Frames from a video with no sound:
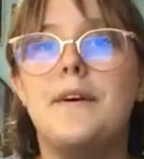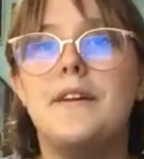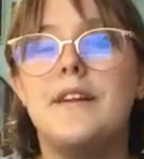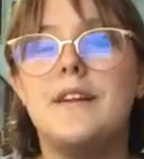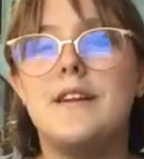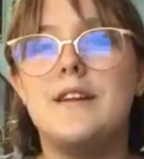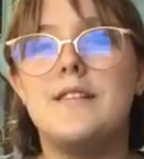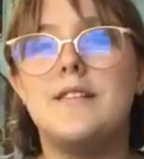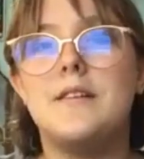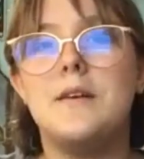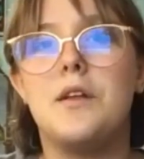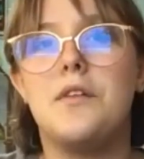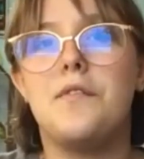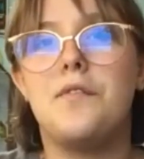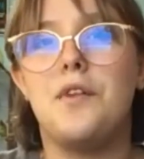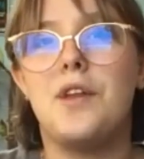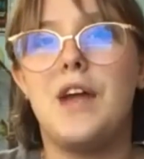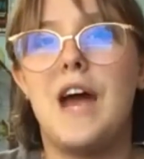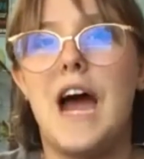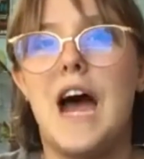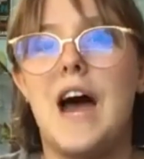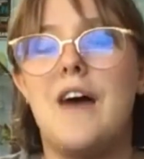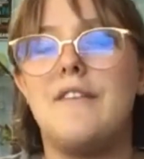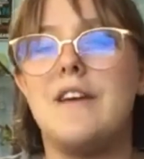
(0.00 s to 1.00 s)
it is useful to
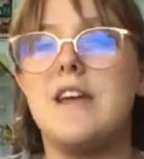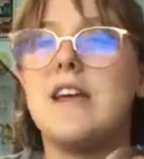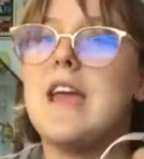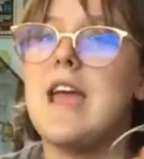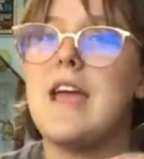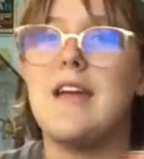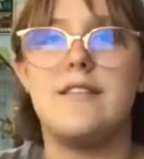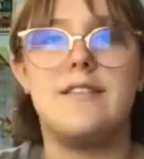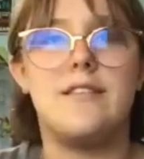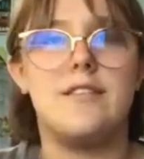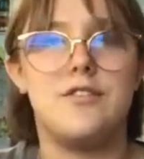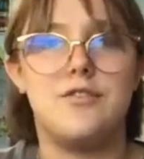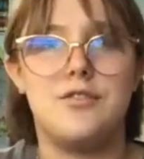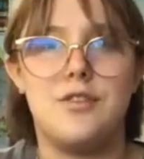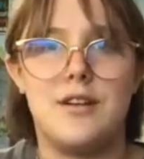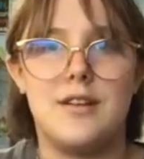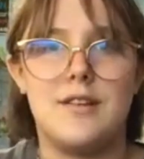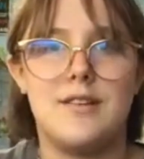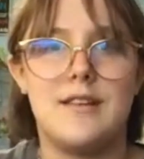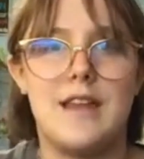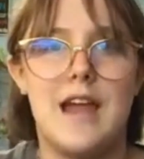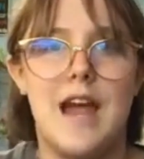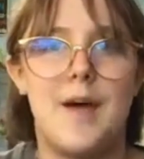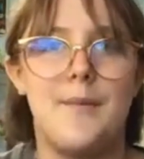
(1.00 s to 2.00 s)
have in case the string
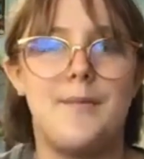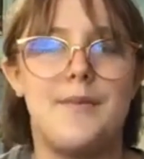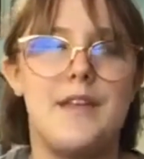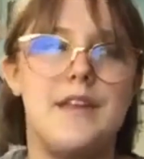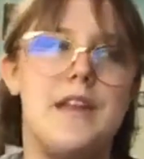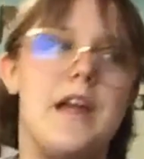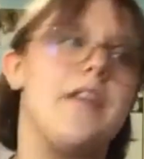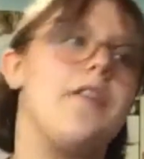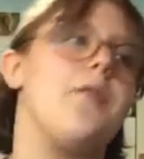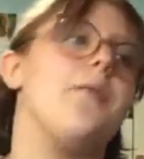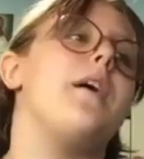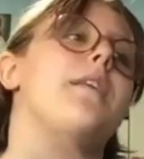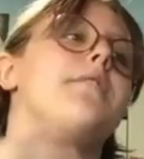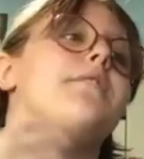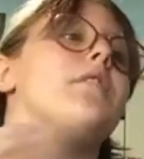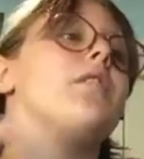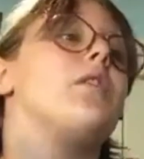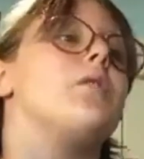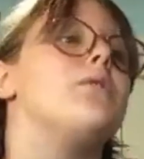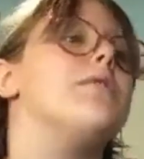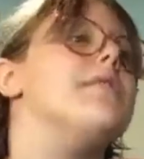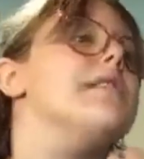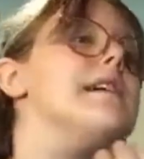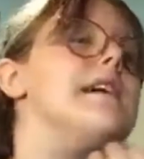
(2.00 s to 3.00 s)
snaps and I don't have to
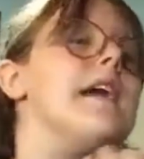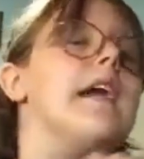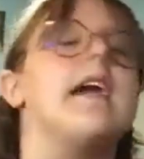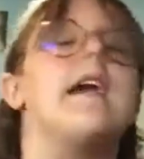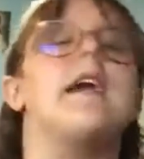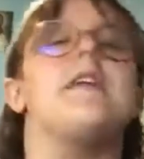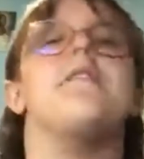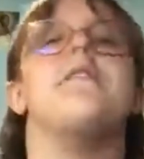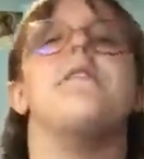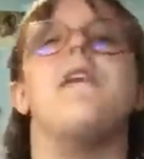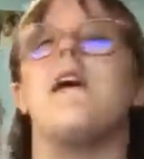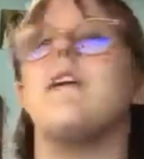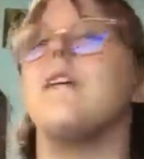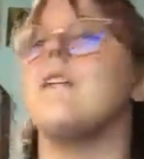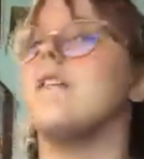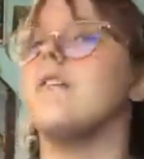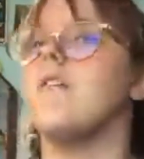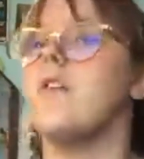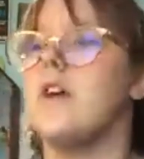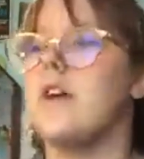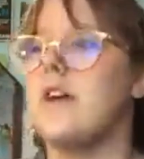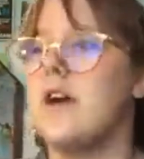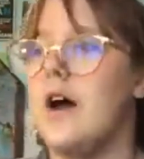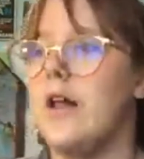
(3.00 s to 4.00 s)
go digging and finding the
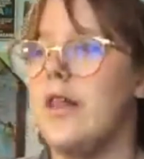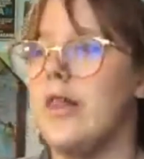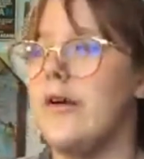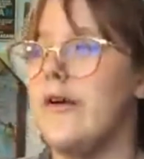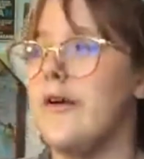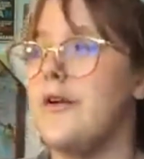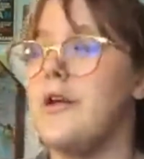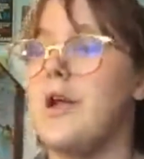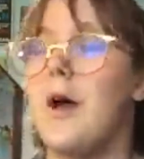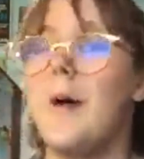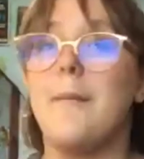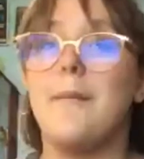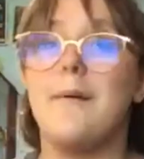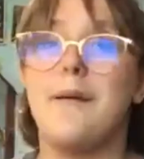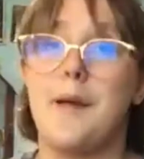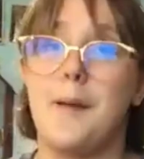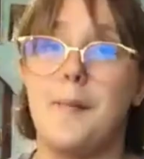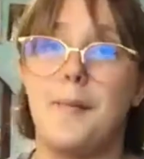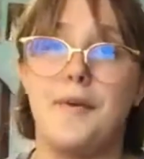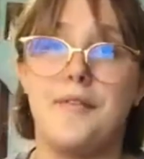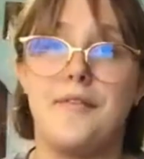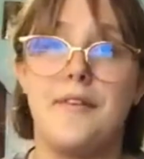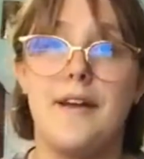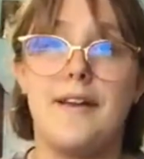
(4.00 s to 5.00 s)
right color and not being
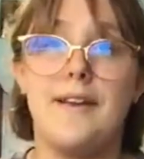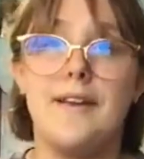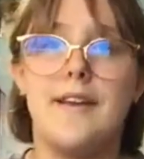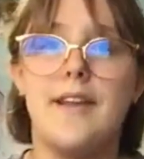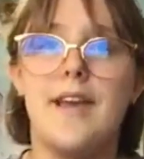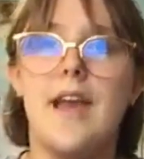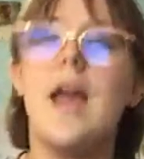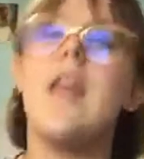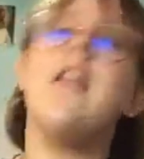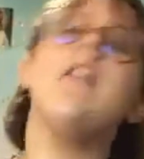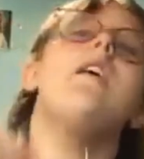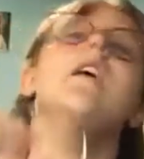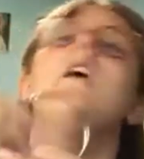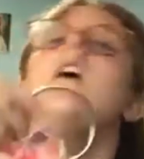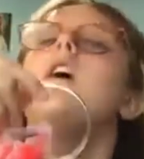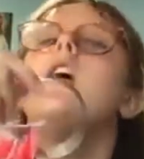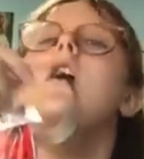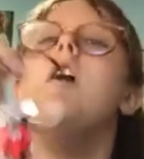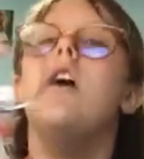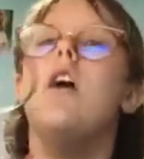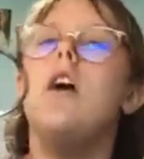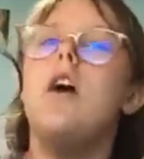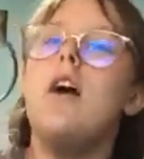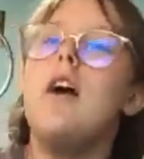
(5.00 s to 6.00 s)
able to find it again.
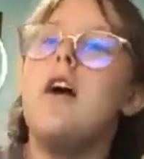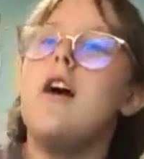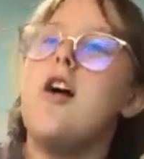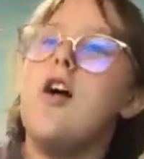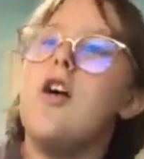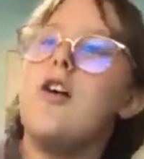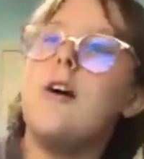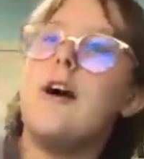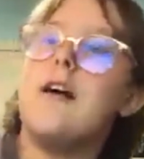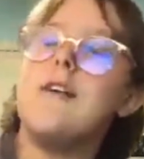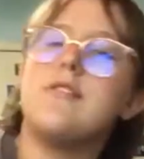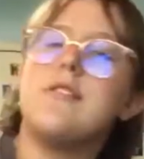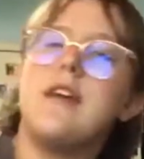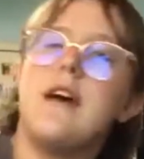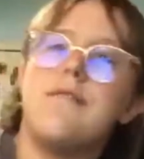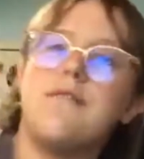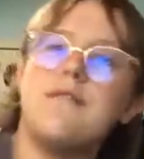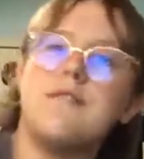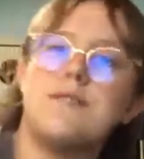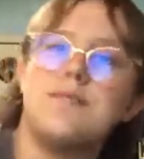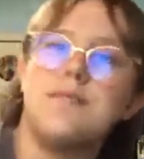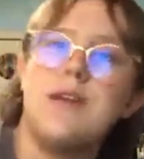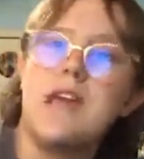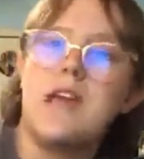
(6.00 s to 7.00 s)
And I just have
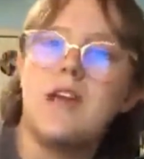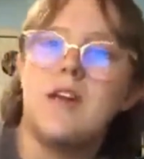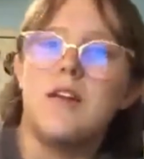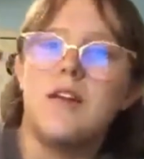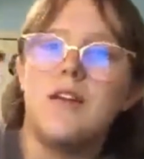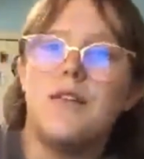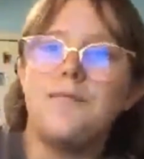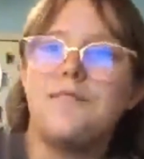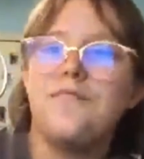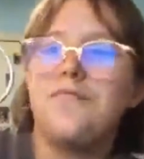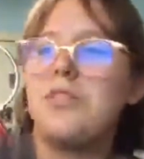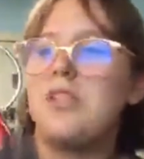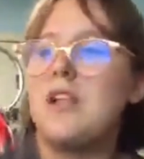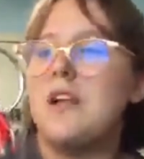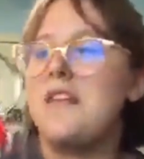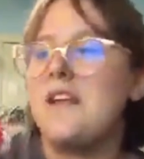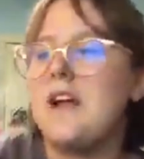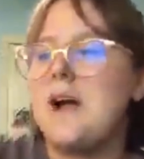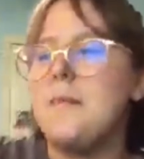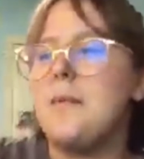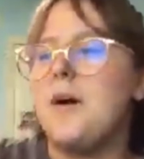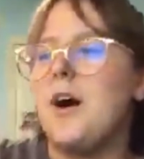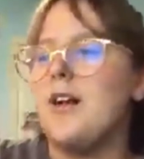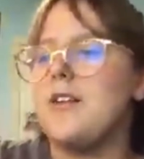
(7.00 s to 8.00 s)
this ring. I think
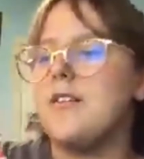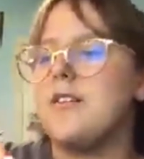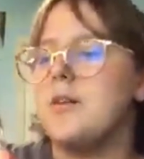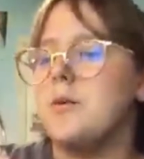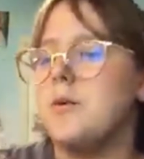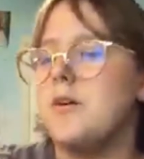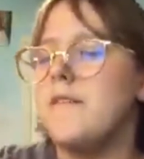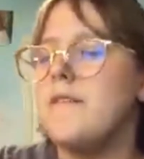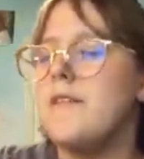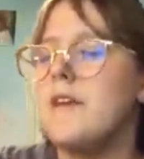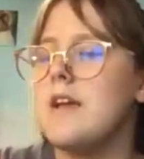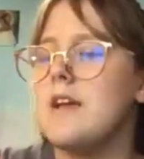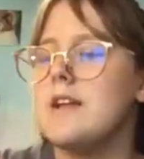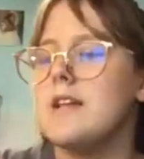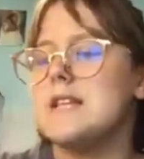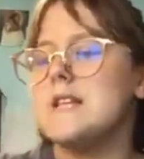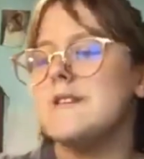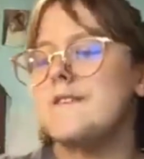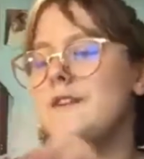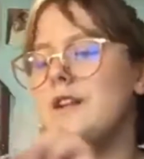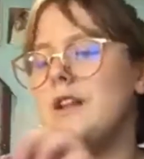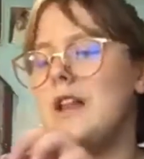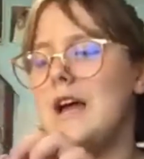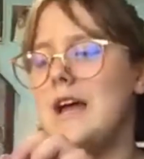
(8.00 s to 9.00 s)
I bought 2 of these
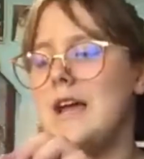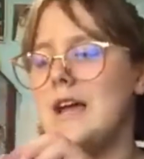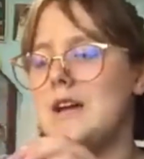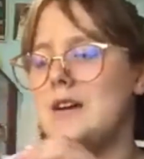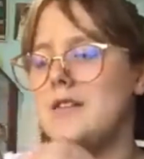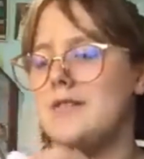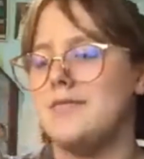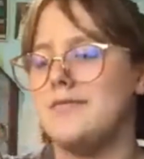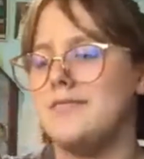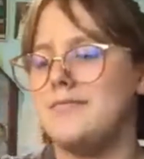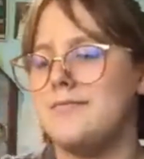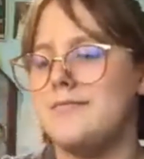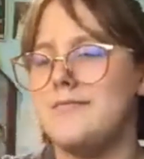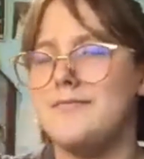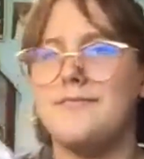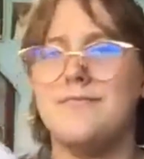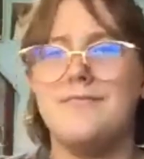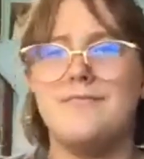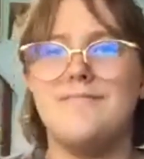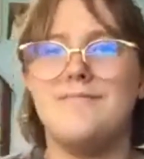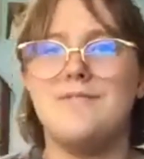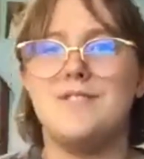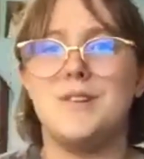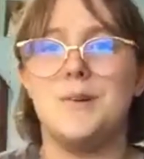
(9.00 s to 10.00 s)
for like
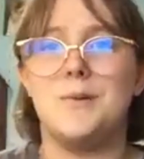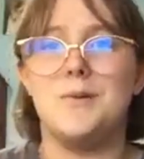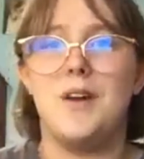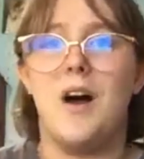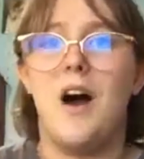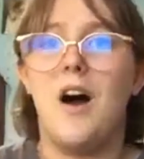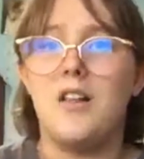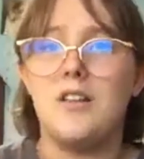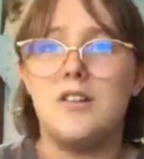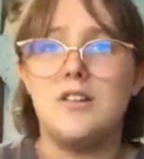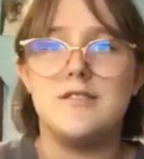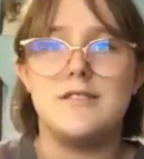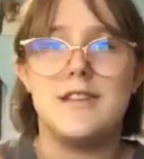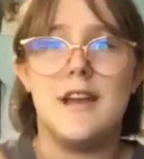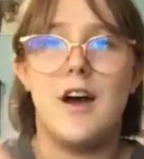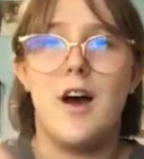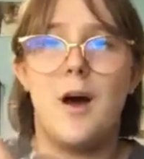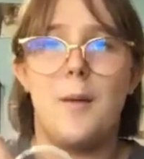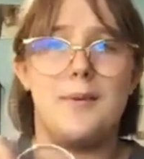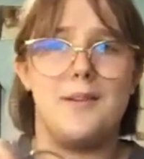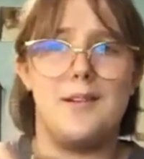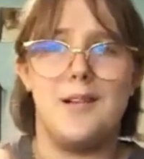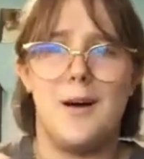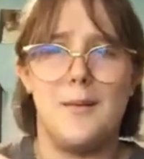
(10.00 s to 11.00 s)
$2 at
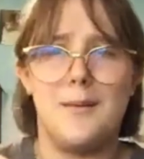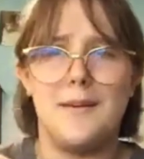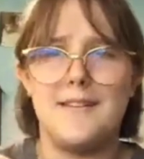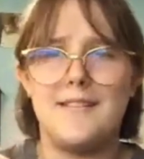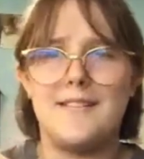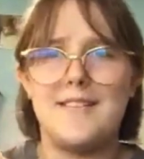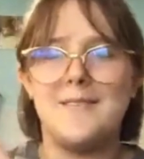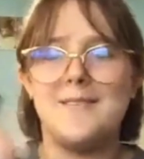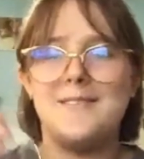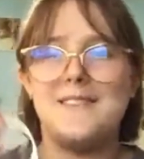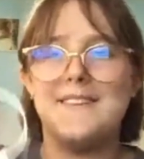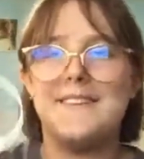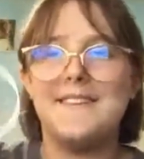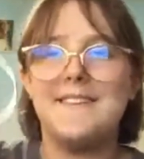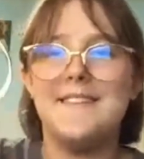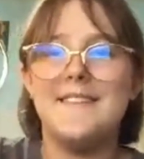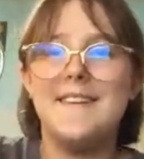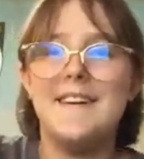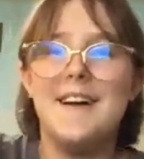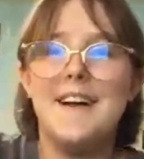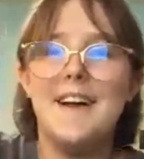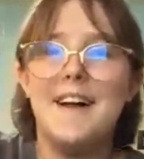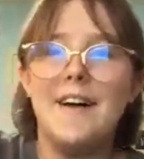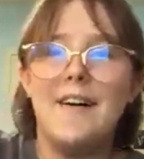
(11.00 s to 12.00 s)
Hobby Lobby or something,
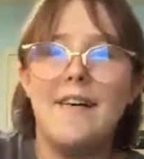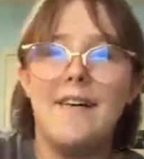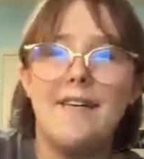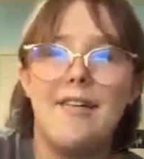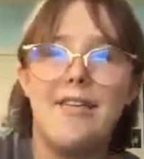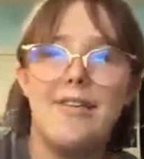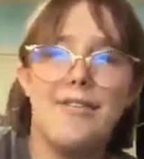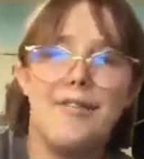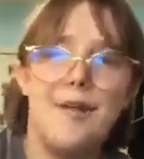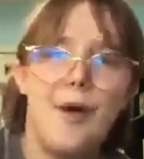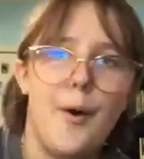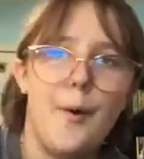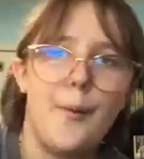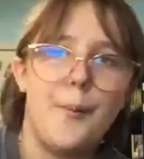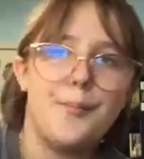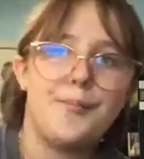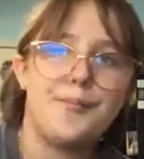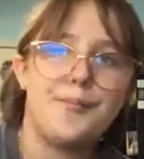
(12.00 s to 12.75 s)
so